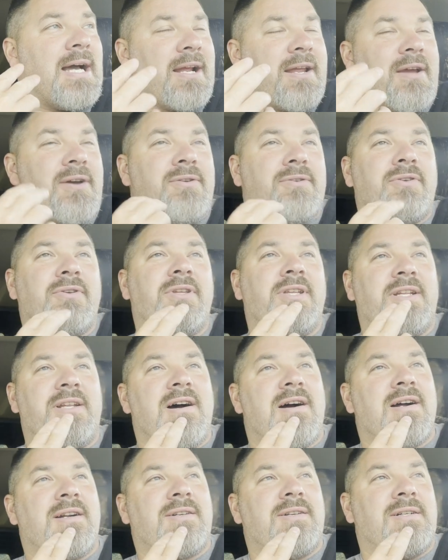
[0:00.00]
I go to
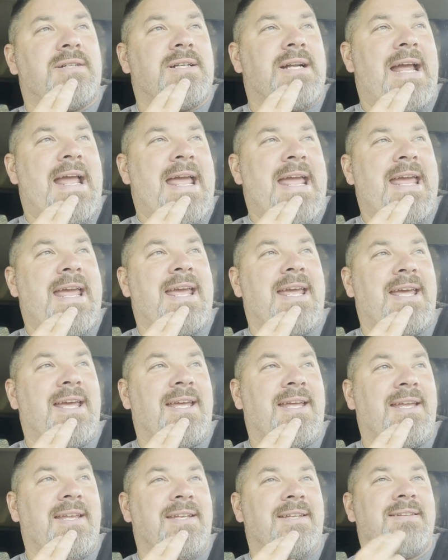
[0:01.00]
the doctor,
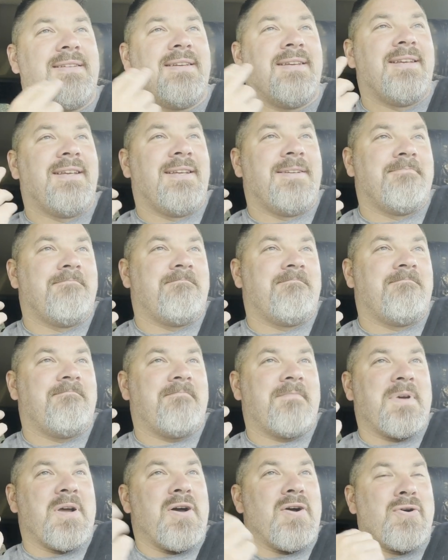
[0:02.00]

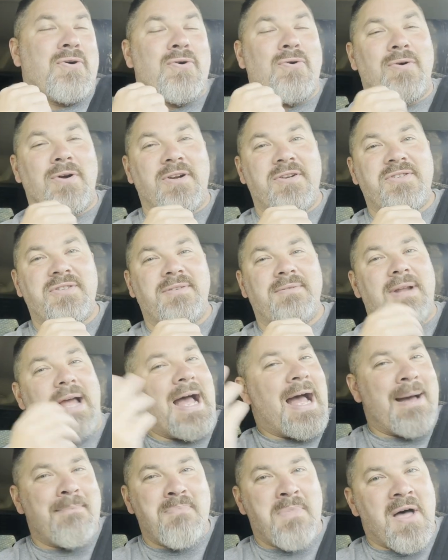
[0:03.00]
and of course
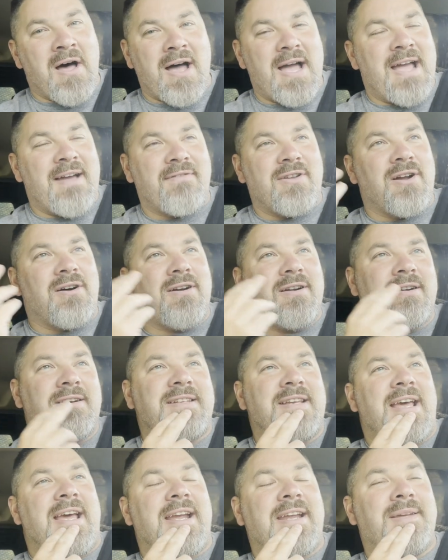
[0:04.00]
I'm not having a
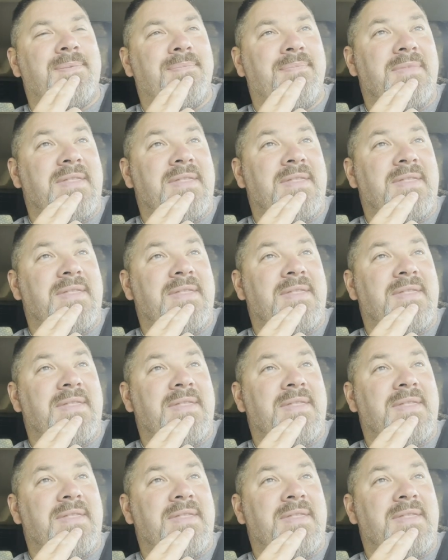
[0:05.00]
heart attack.